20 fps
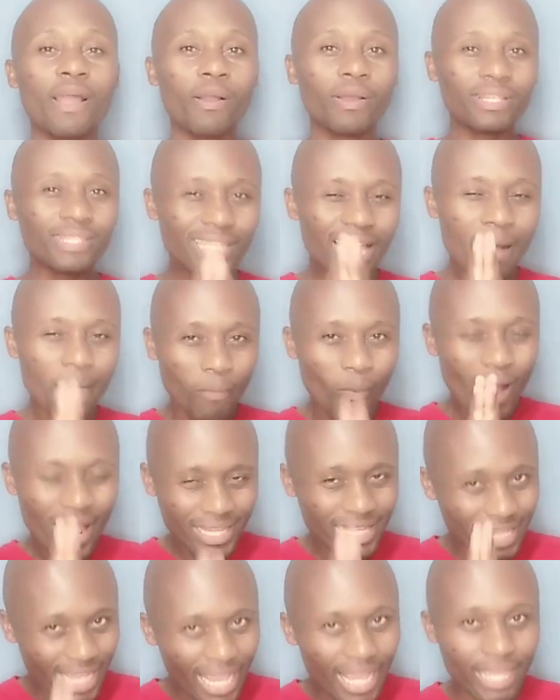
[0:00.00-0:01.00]
So
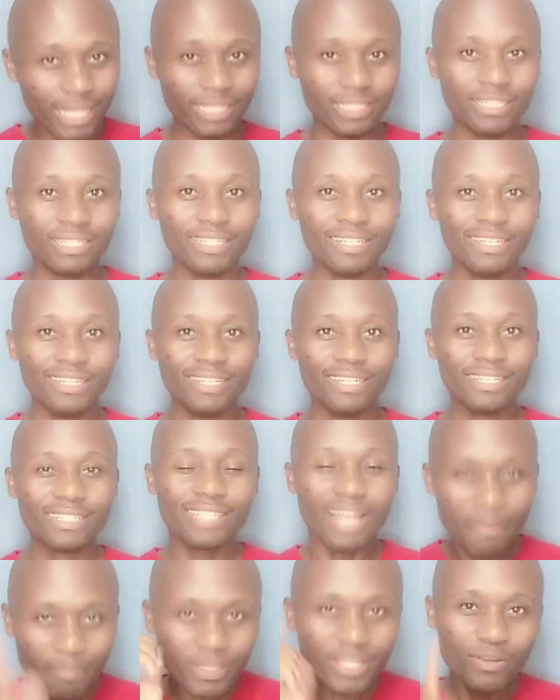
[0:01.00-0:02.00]
one day,
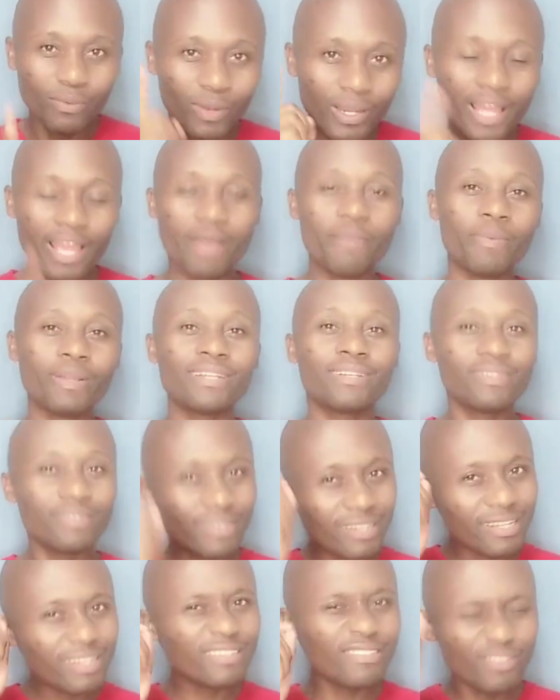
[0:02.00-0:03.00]
something will happen.
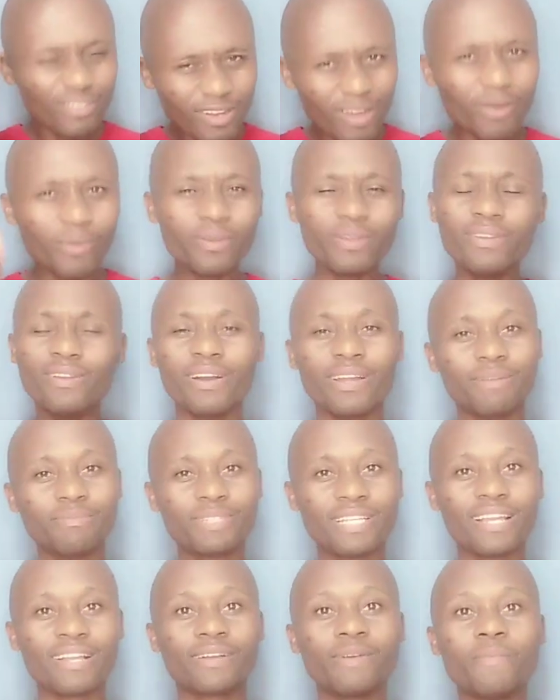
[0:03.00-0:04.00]
You know what I'm
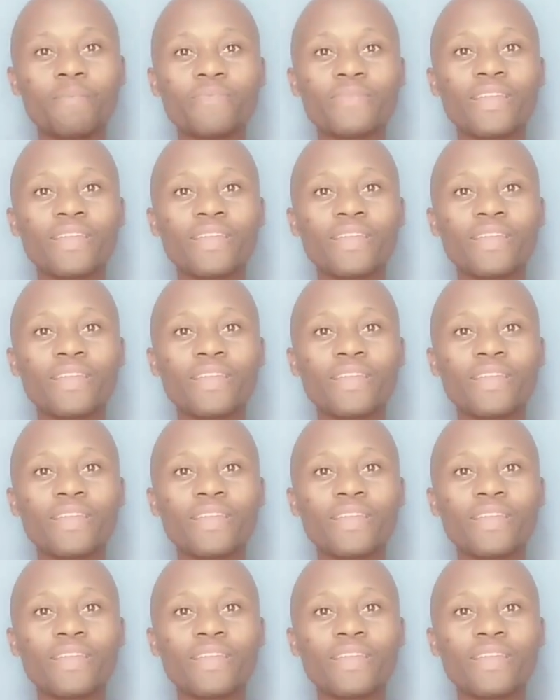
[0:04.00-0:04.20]
saying?